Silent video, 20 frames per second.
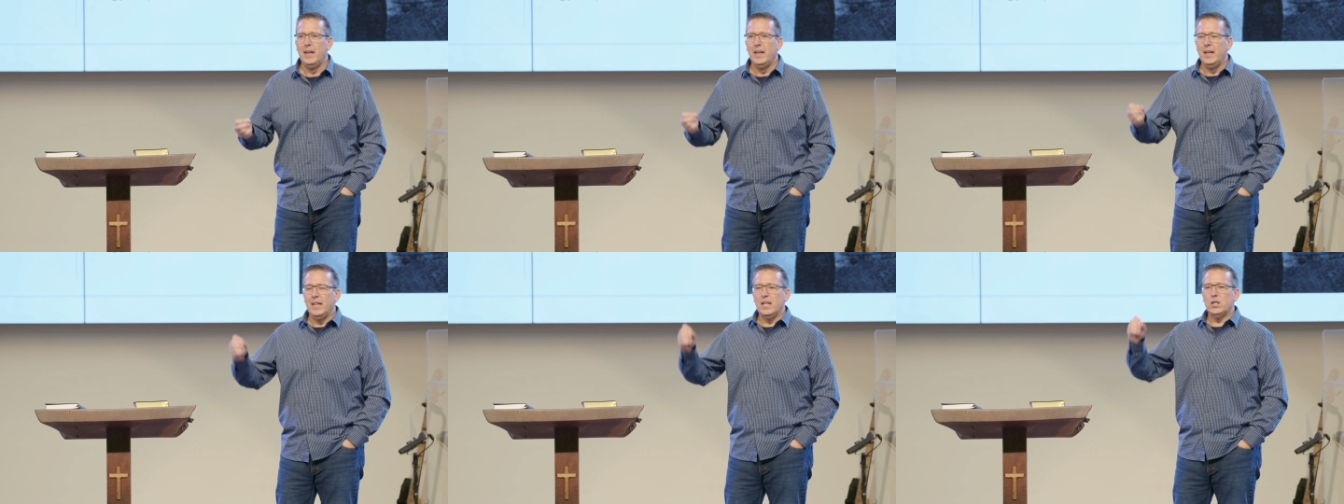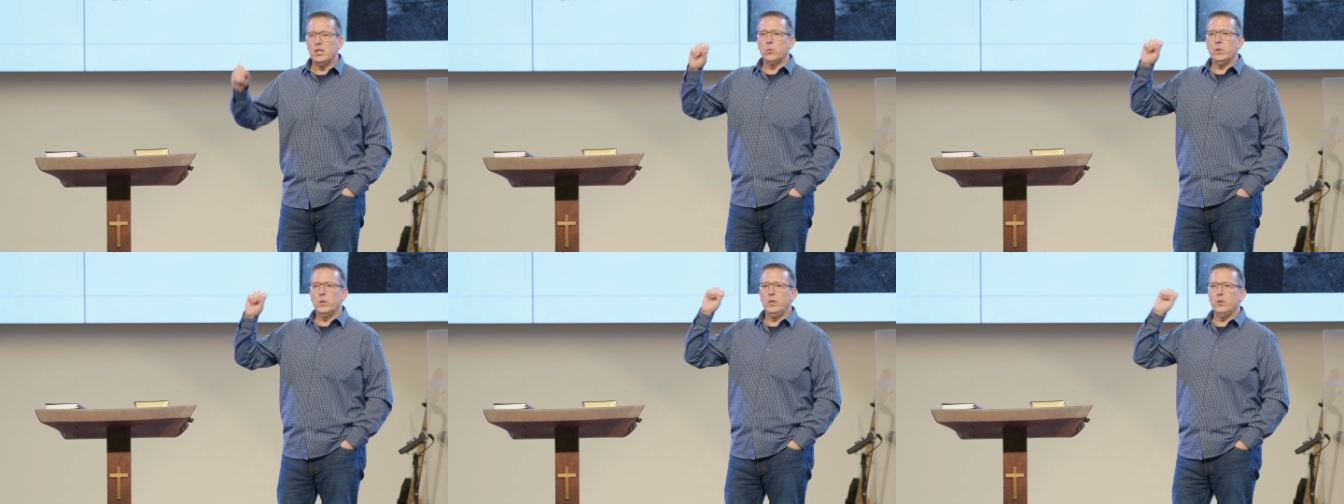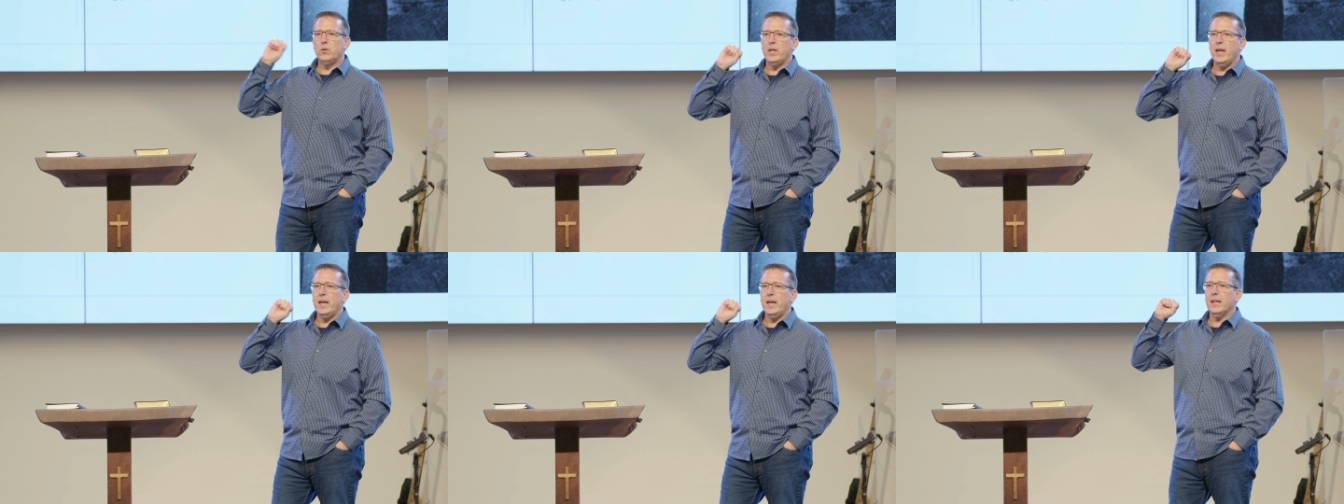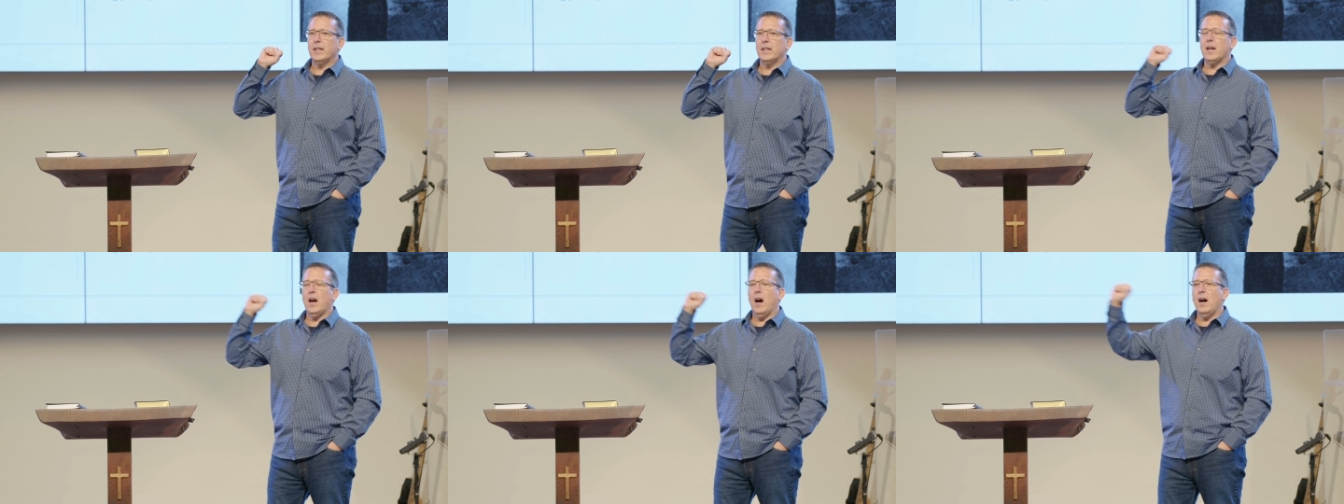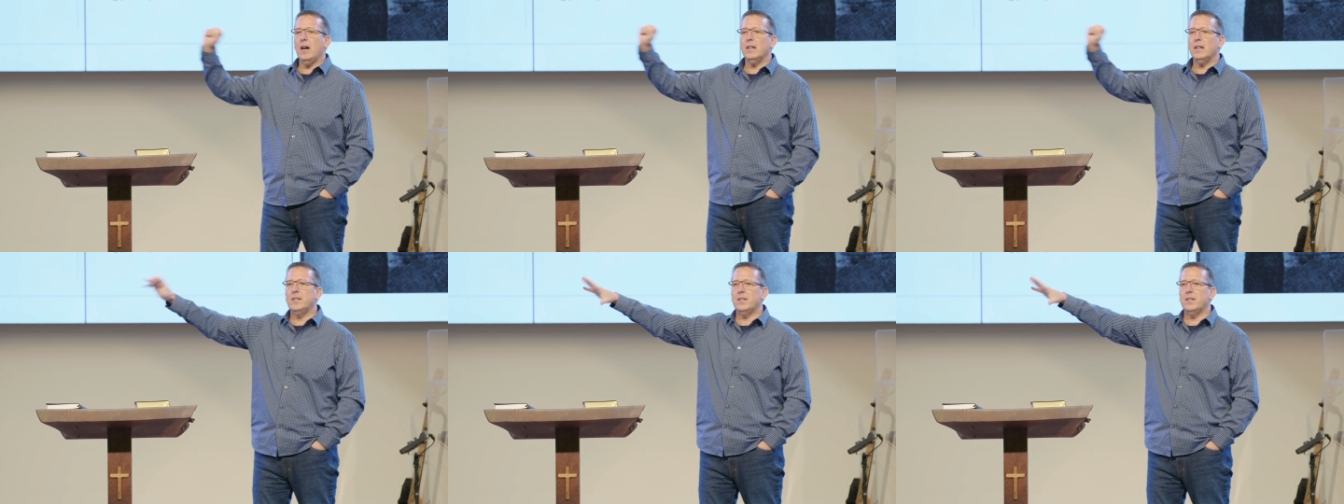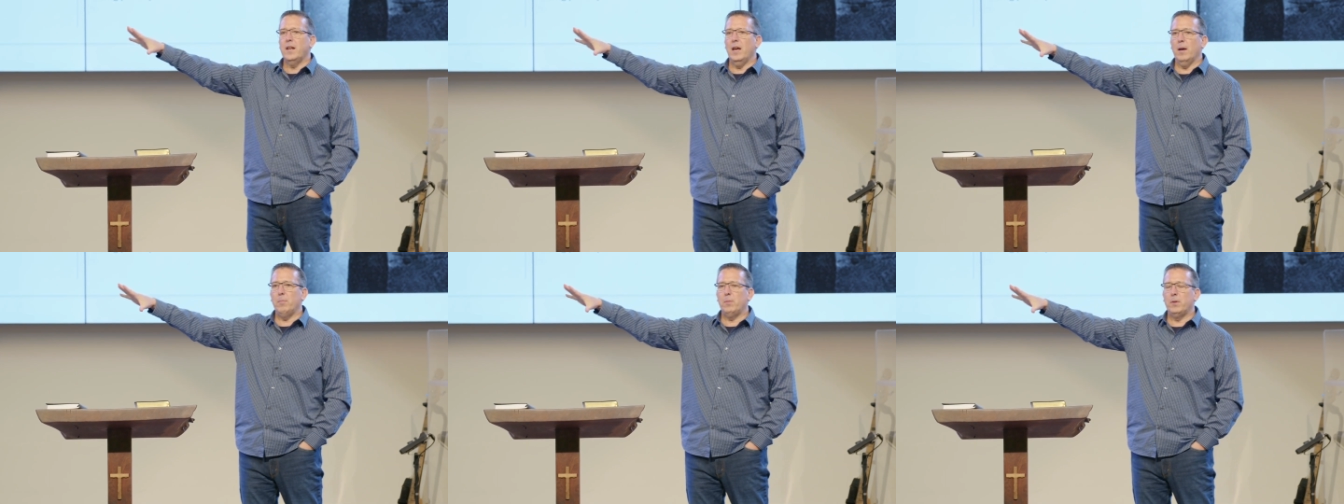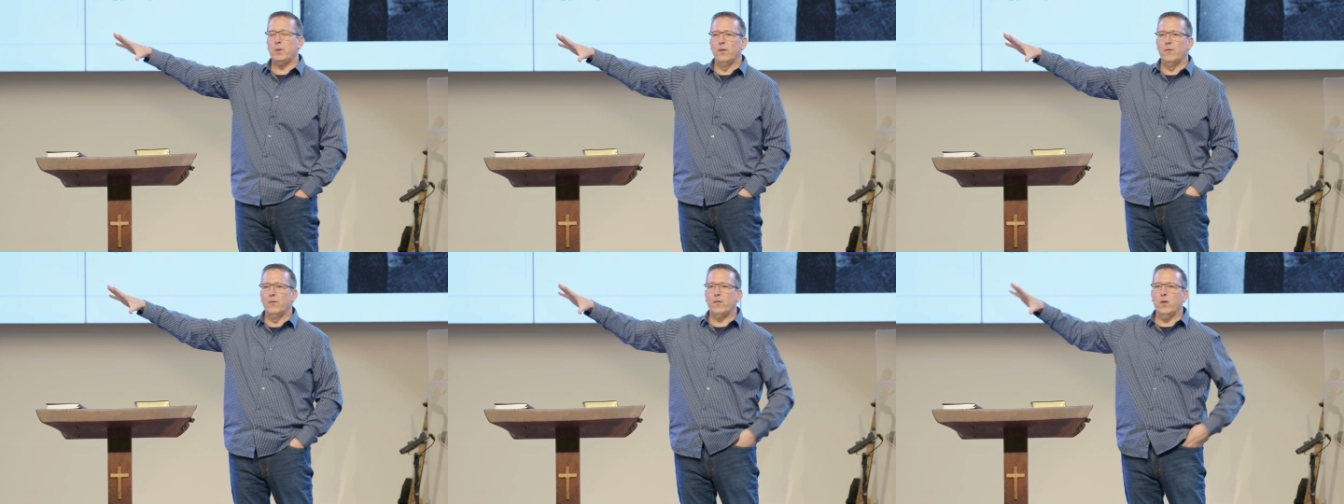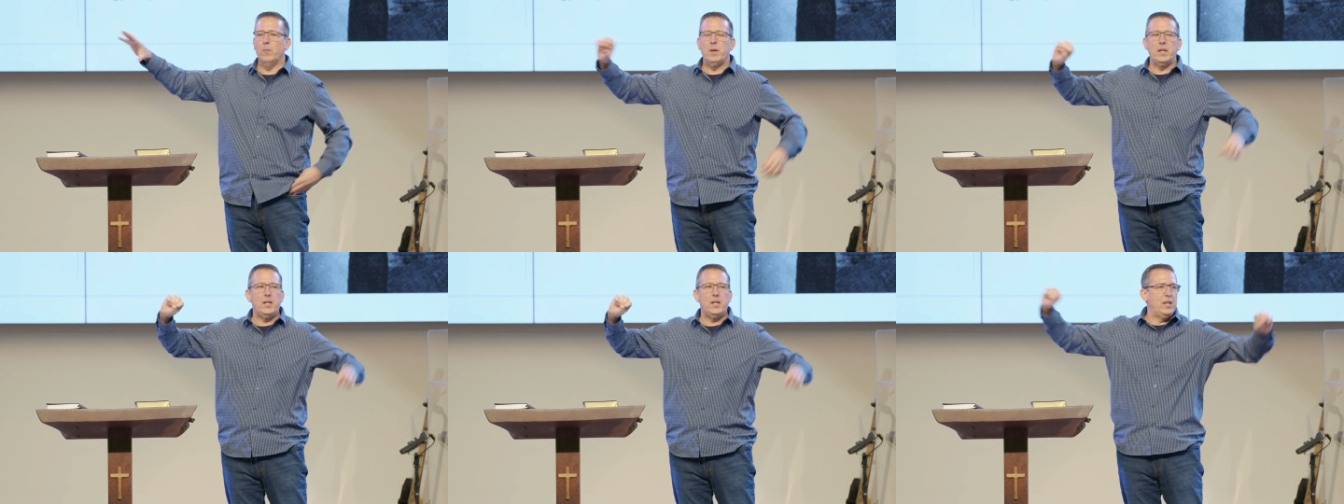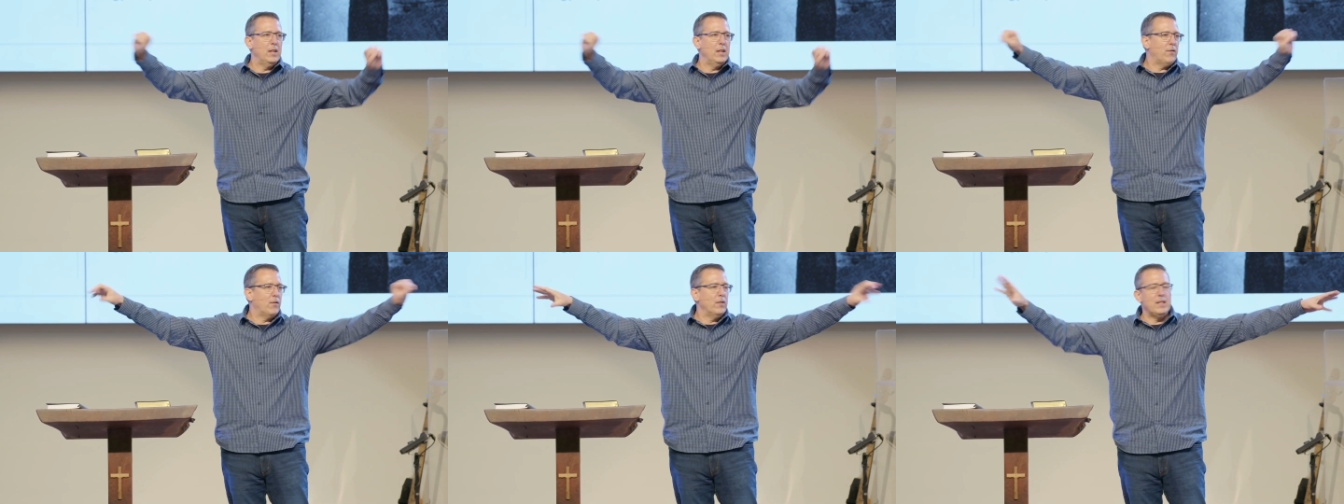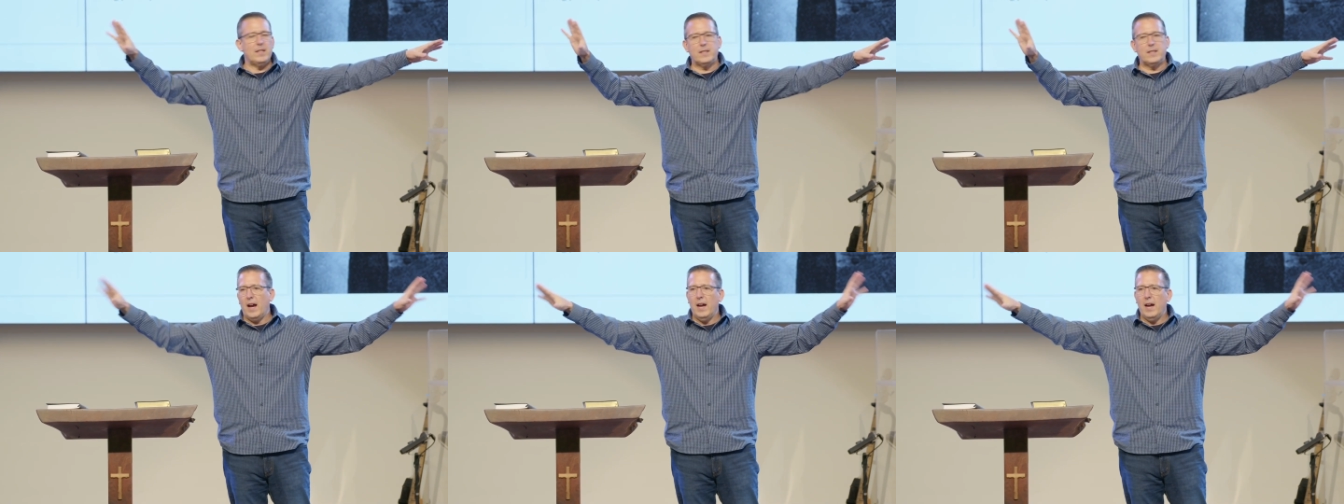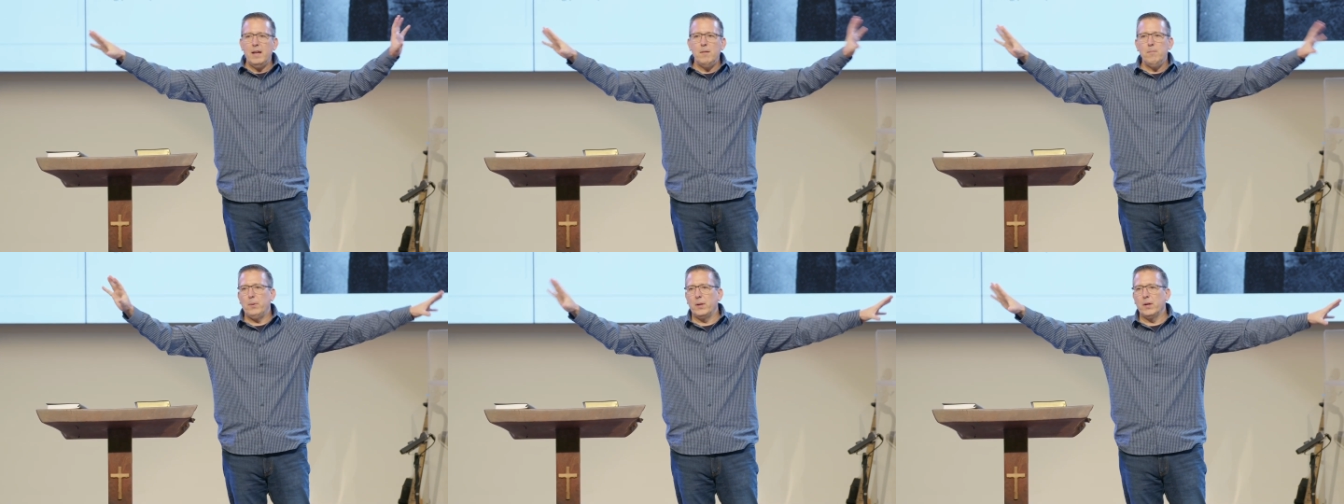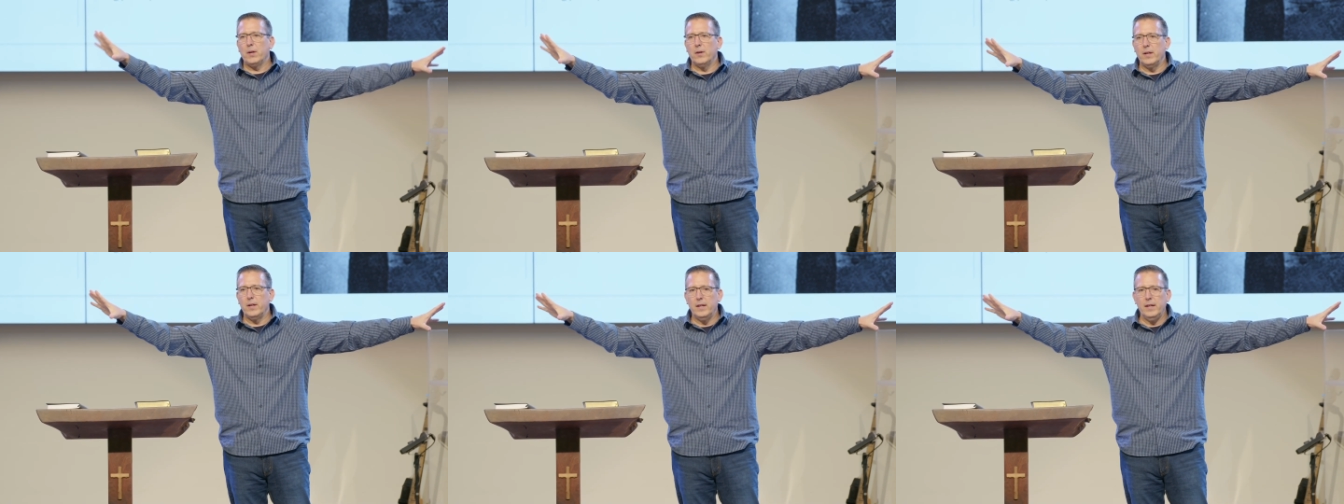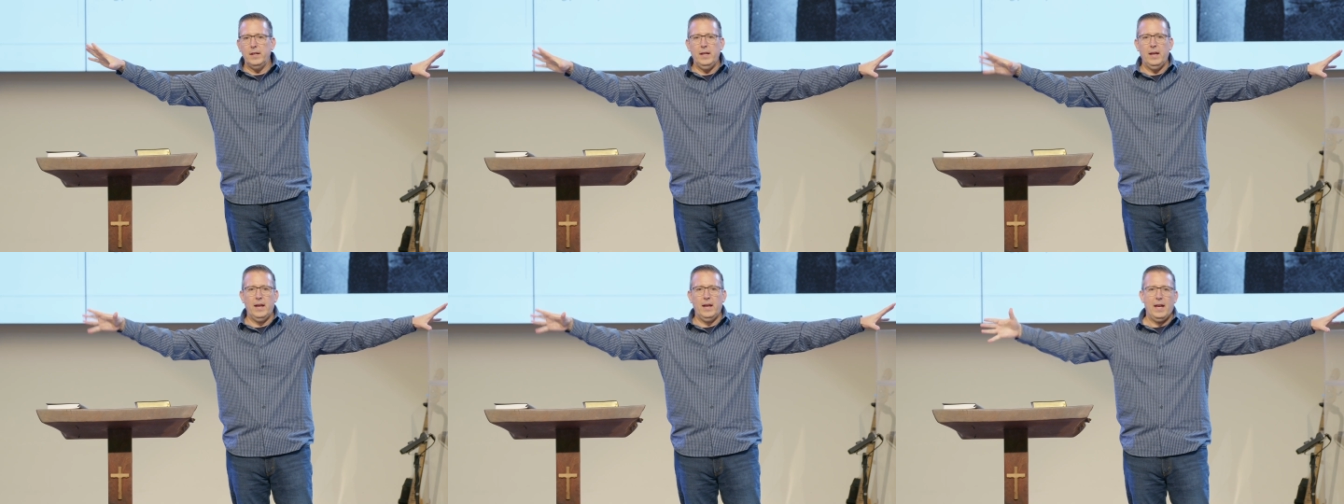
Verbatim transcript: is when you take a concept from a different time period